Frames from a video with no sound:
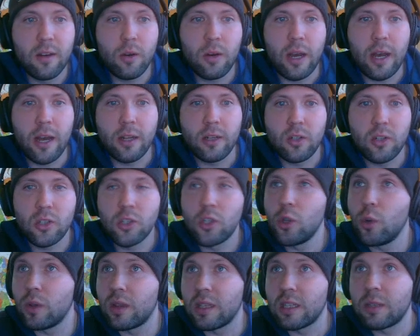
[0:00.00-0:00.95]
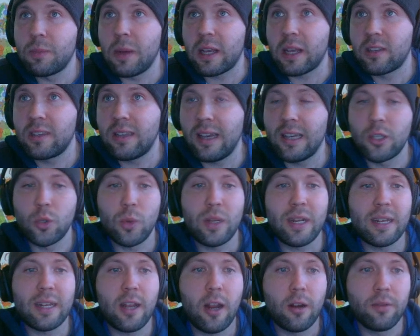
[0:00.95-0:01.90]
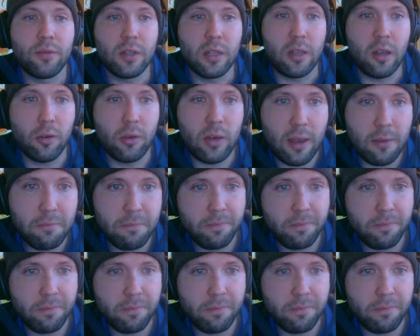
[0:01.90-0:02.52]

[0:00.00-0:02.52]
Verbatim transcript: Uh, just do what the spec says. Read it carefully, okay?